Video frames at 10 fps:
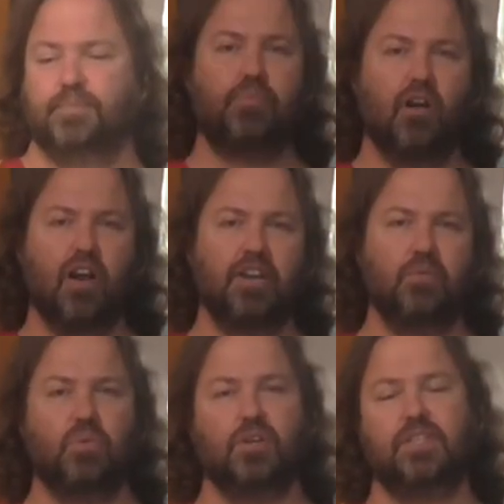
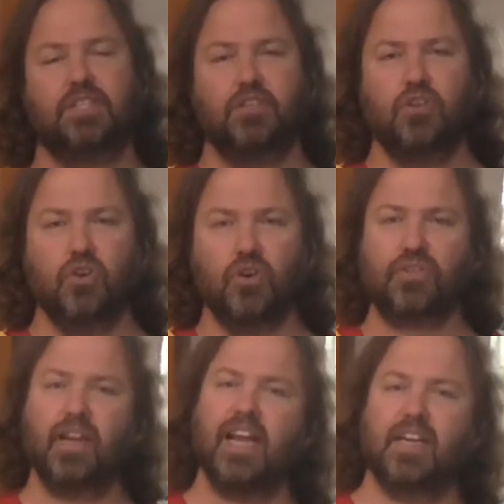Brian Wood's
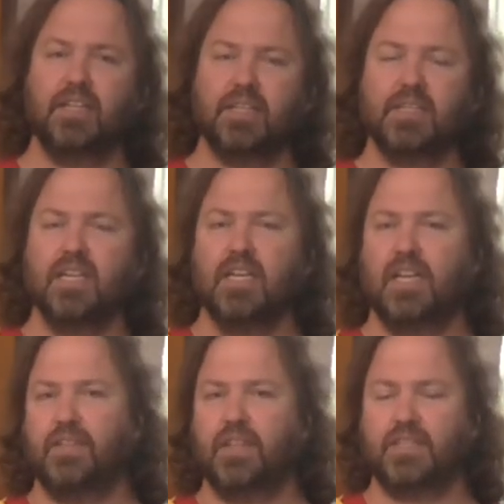Northlanders.
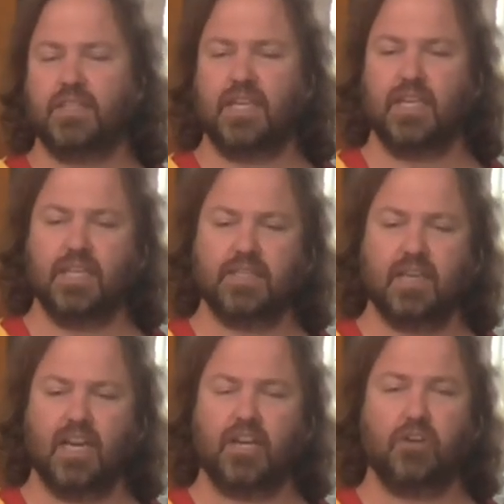Now, this
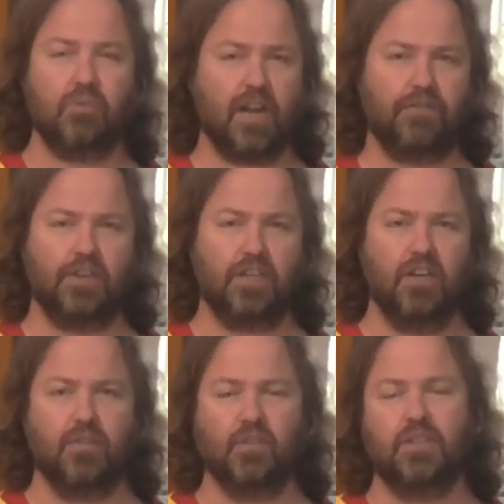is a graphic
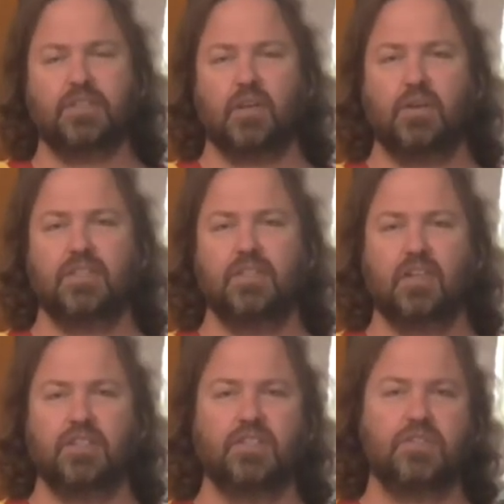novel, so it's
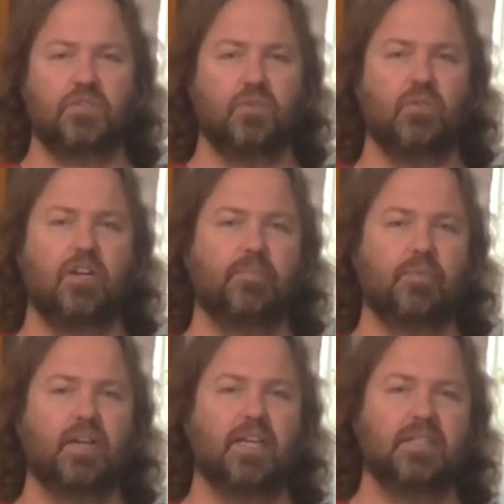not a
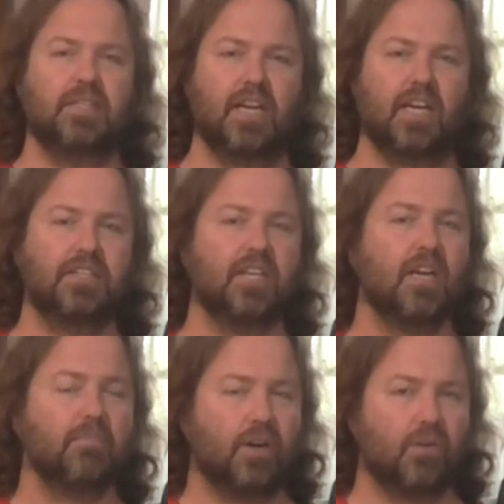storybook as such,
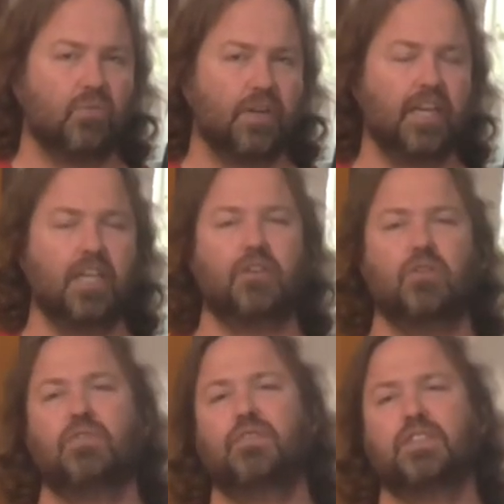but really
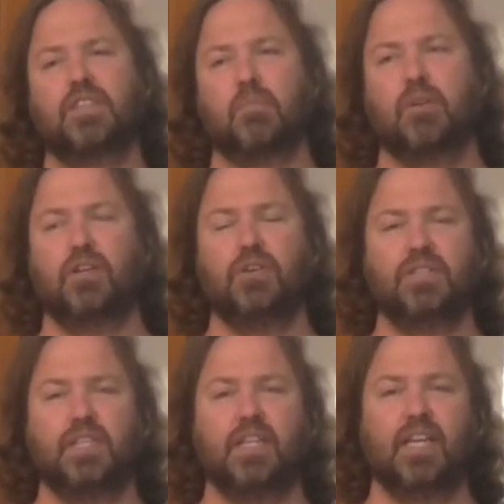good for someone
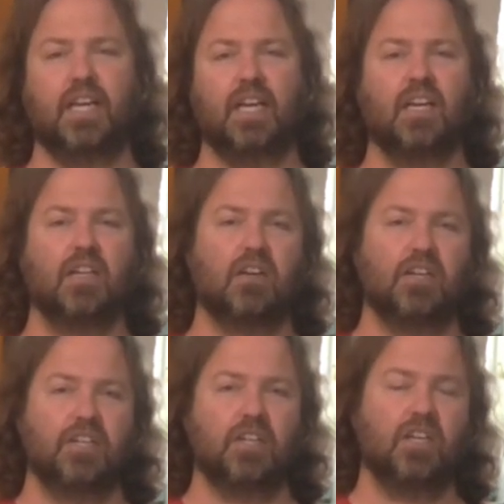who's in their
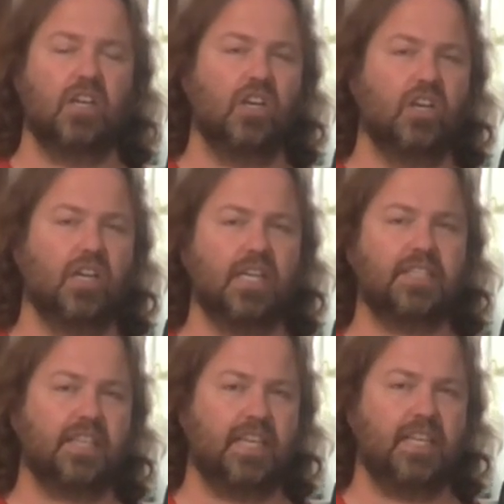kind of
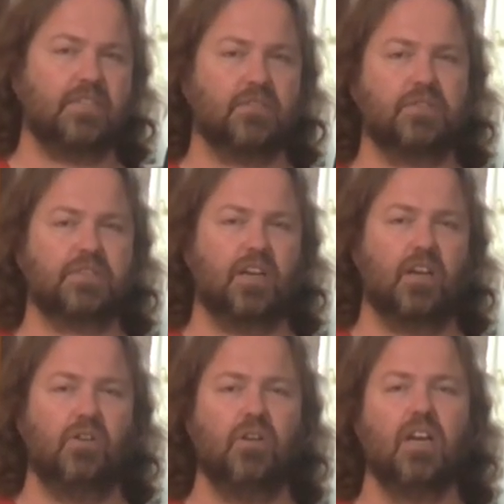early teens or
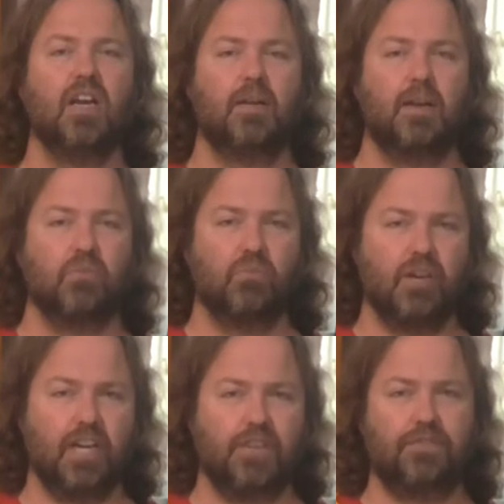so.
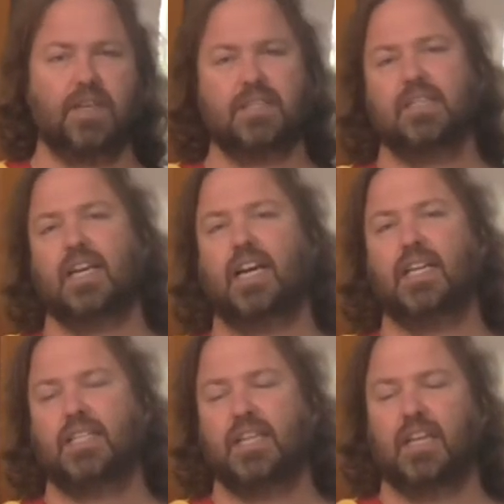Really
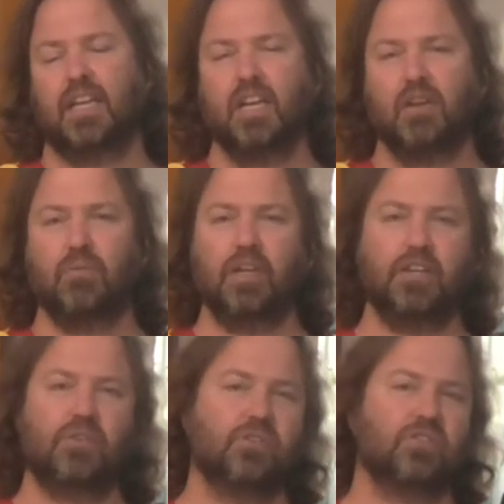fascinating,
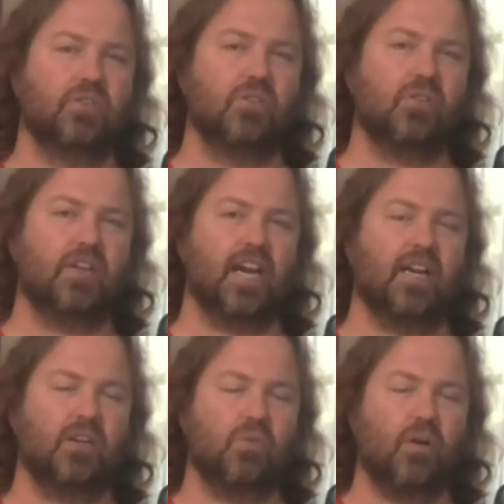really good to look
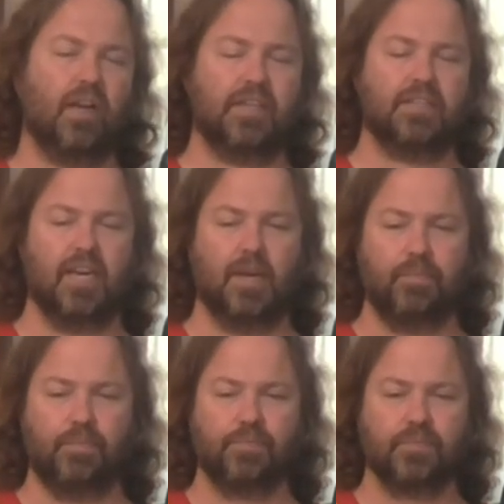at. Quite
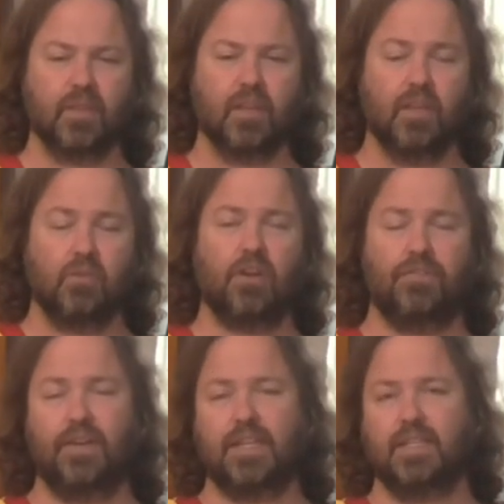
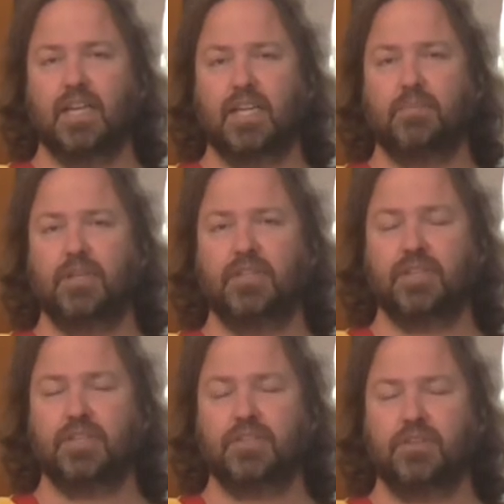fascinating
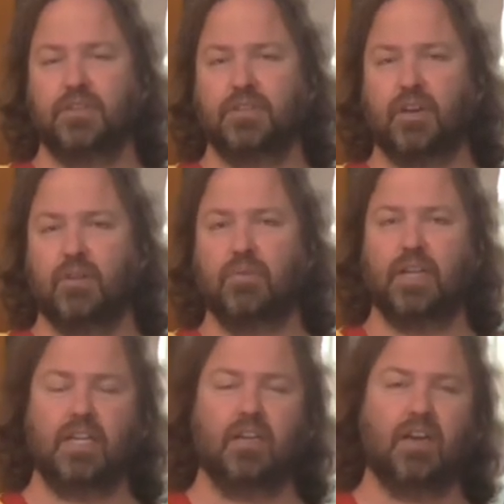pictures too, so I
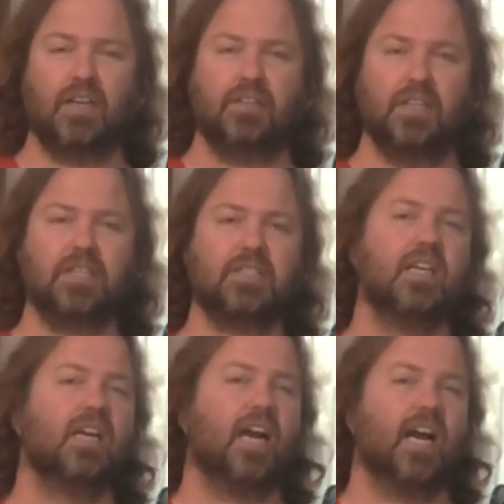really like
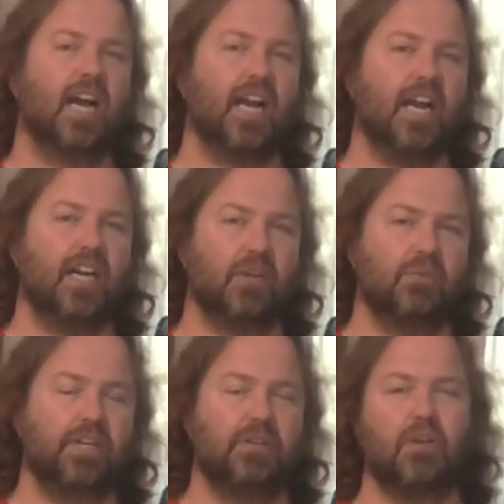this. And I
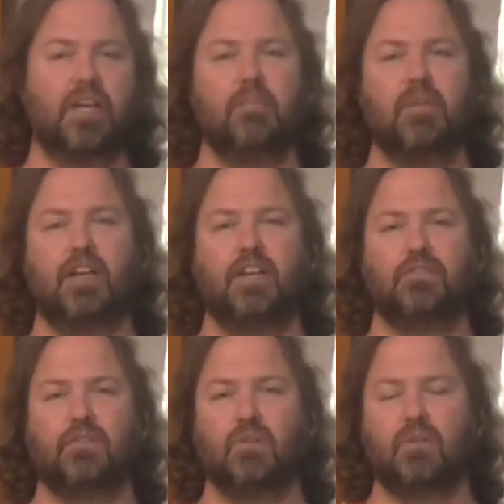really recommend
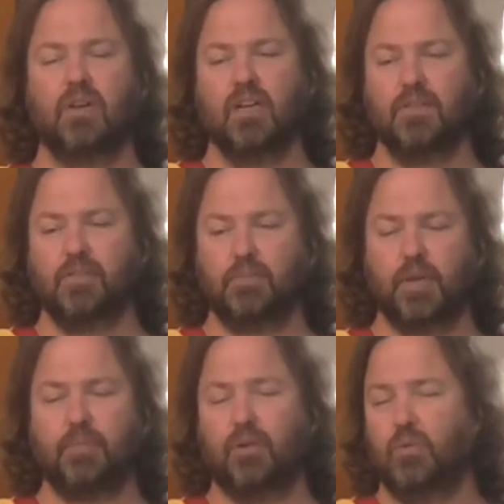it for
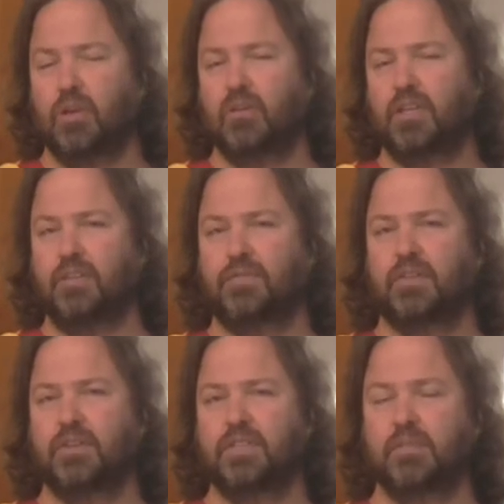people who are looking
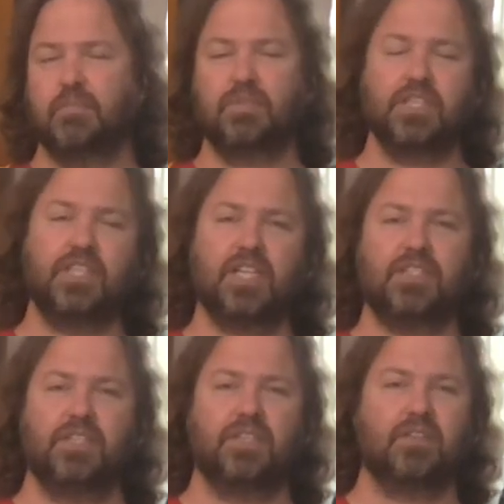for some
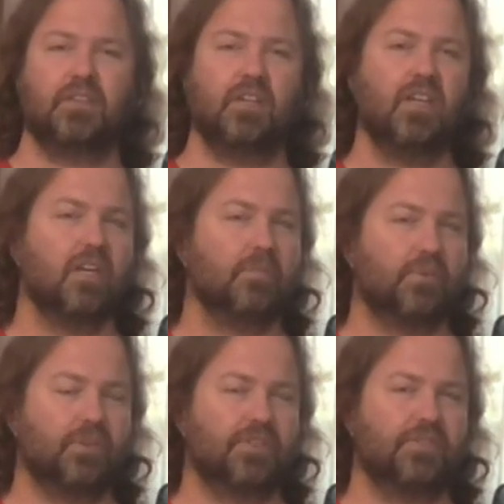suggestions on
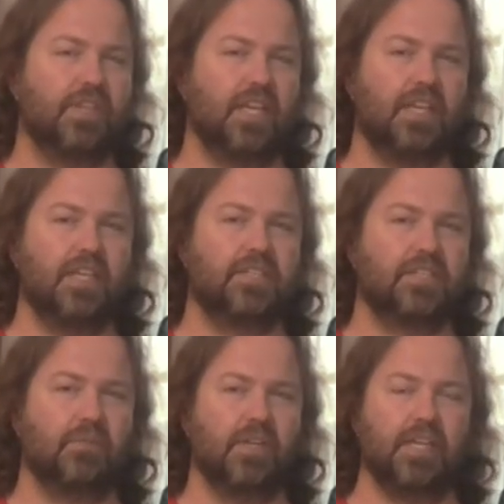books for their
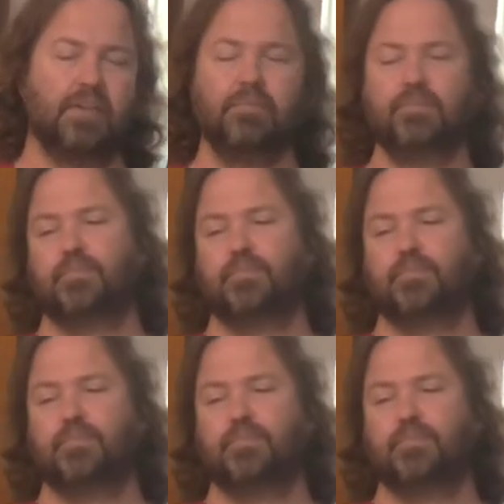kids to read.